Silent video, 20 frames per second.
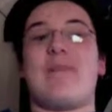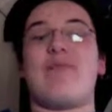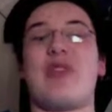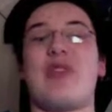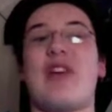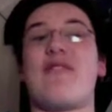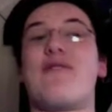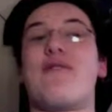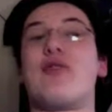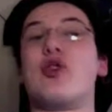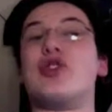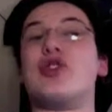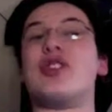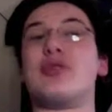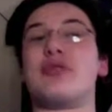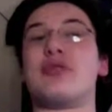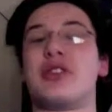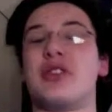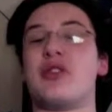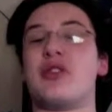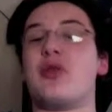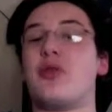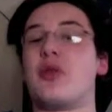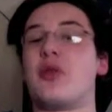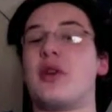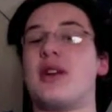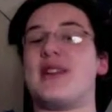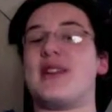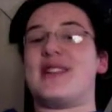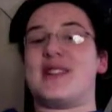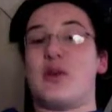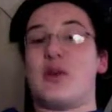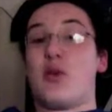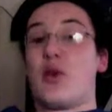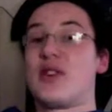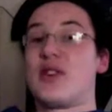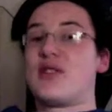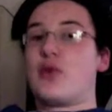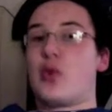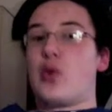At first, I was a little worried because it
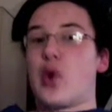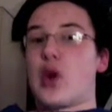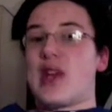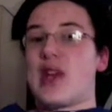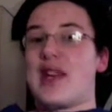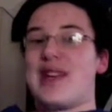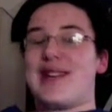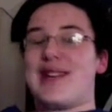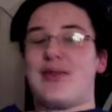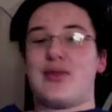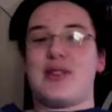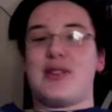wasn't working and it